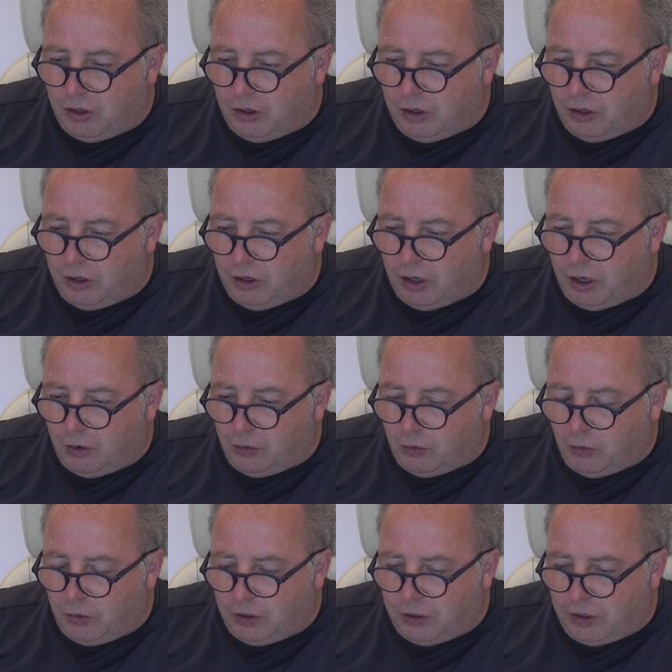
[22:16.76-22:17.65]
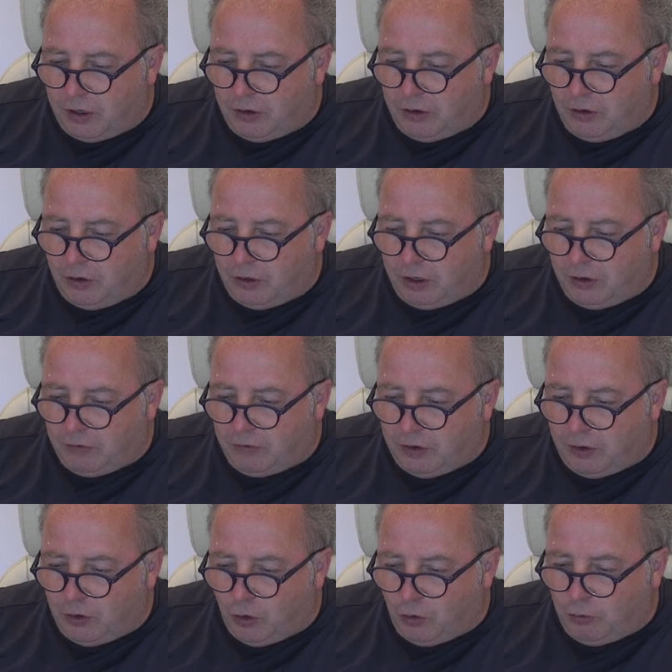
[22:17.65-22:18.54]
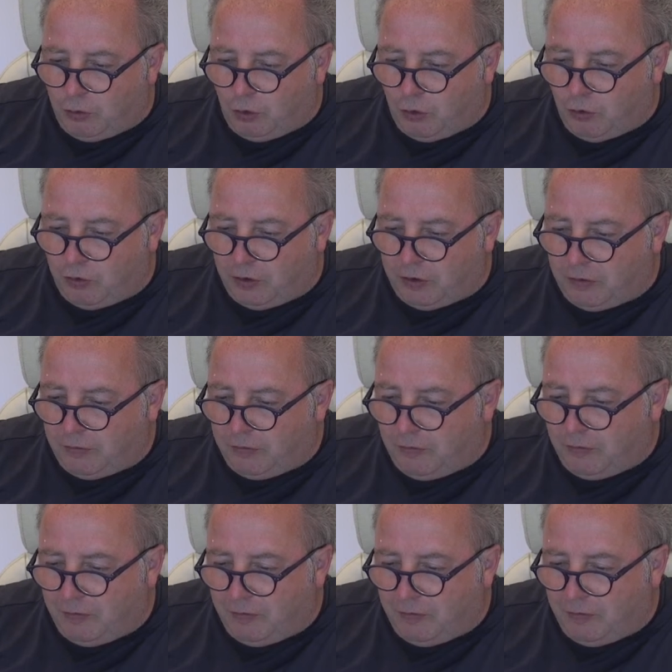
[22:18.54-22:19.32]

No, you're definitely not boring.